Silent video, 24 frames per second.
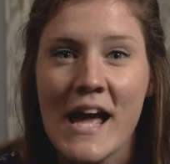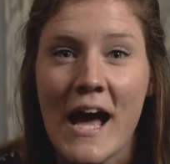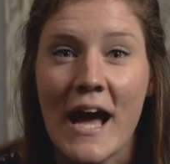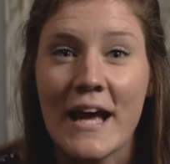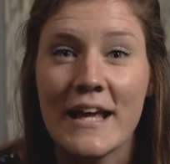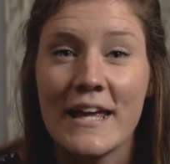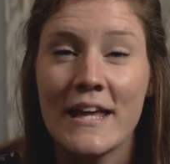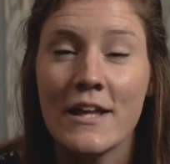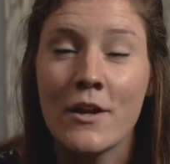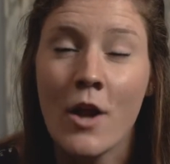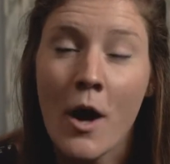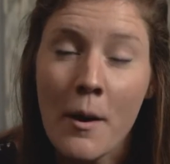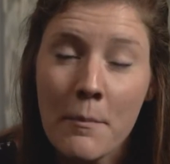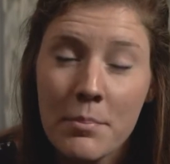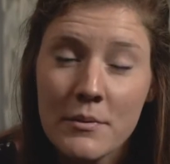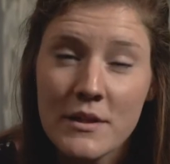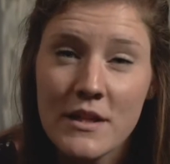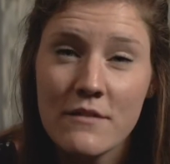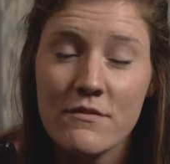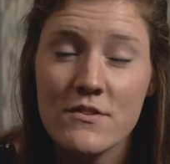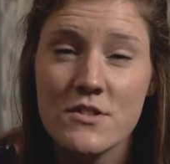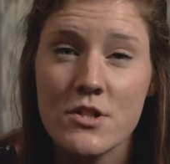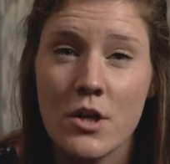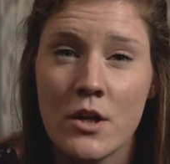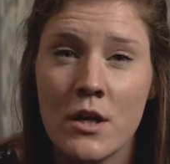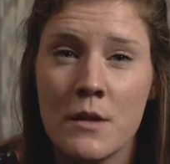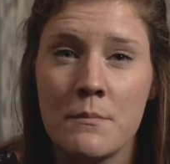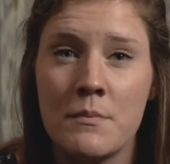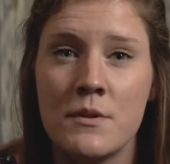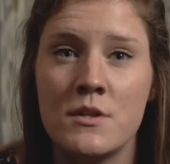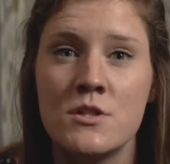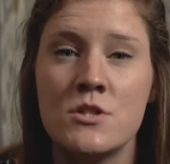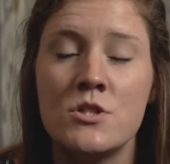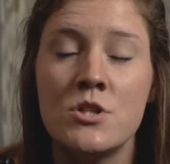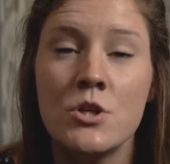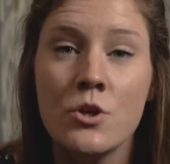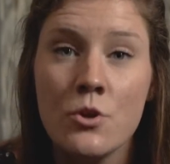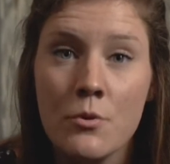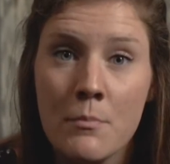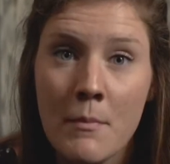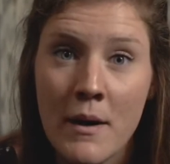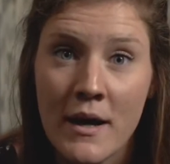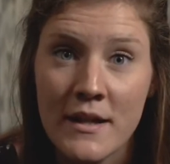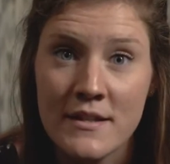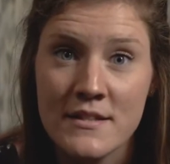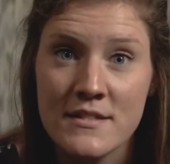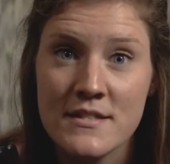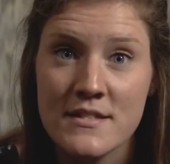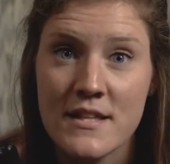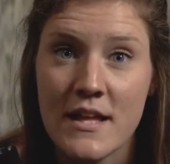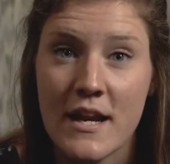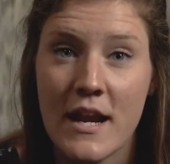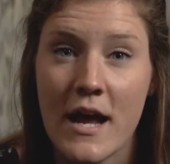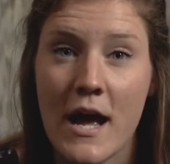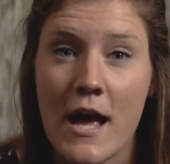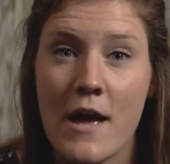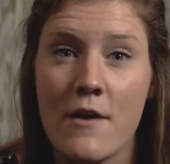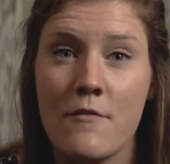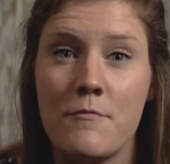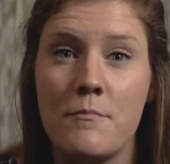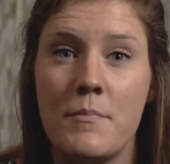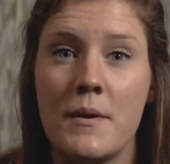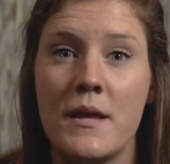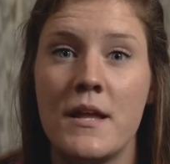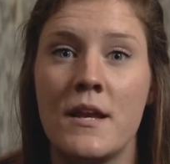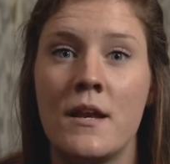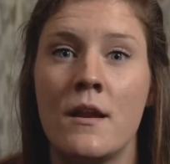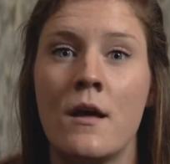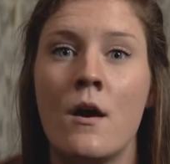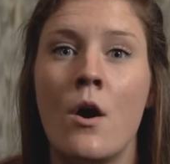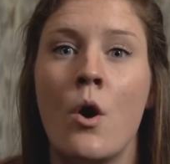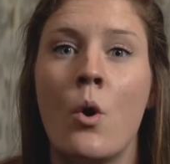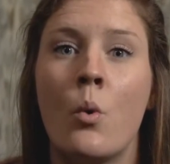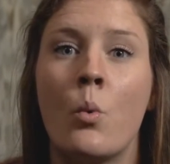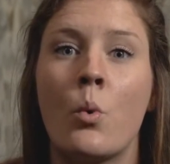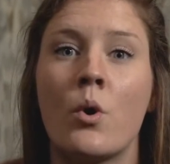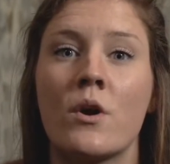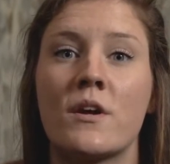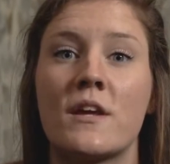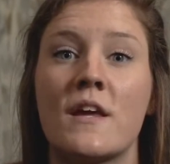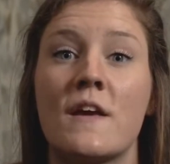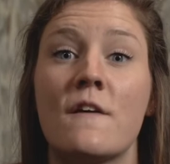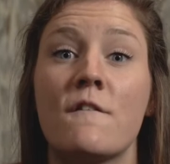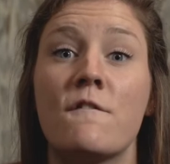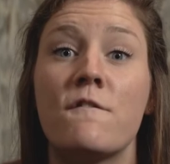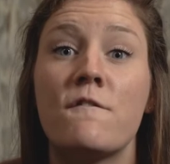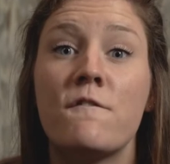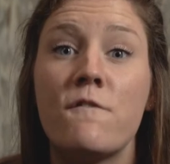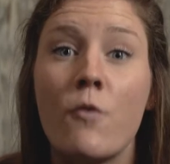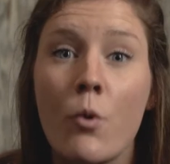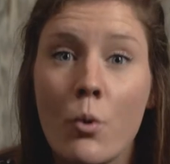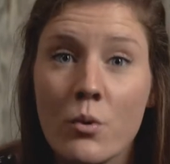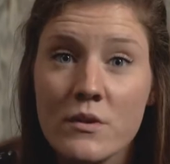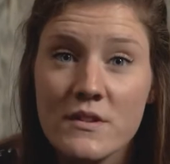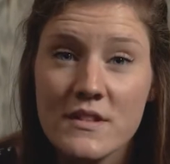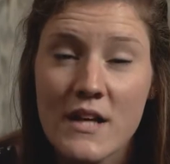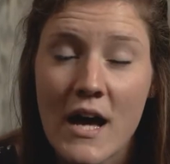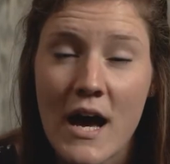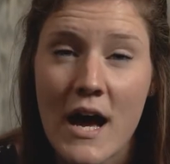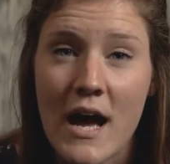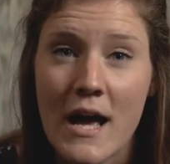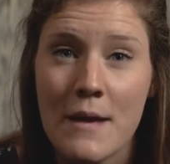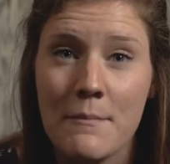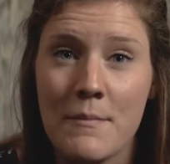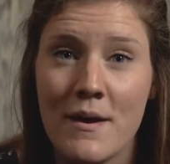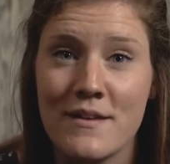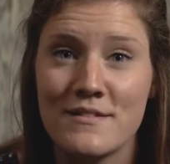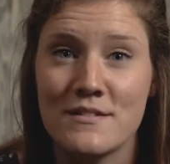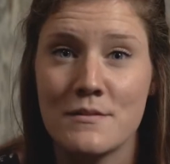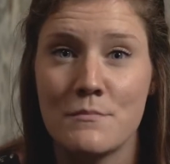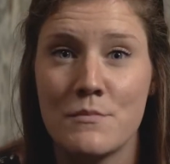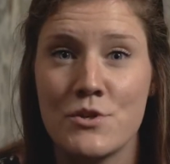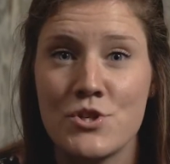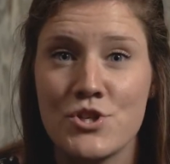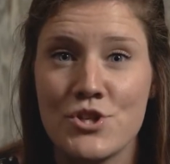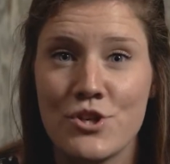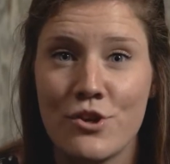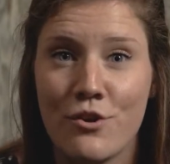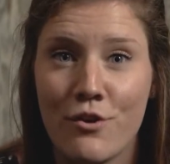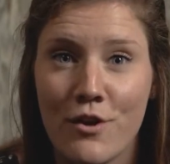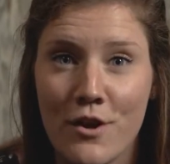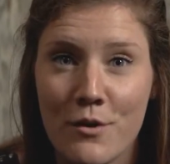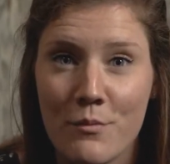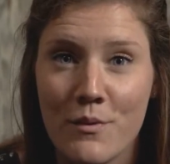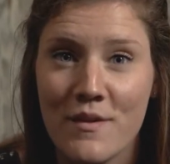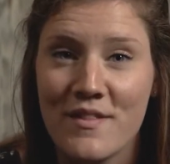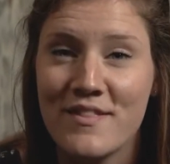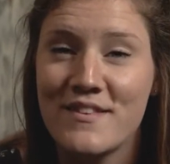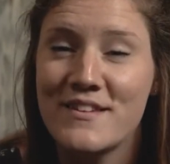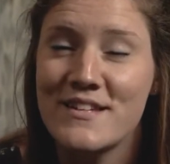I cannot believe it's already been 2 months that I have been working full-time as a missionary with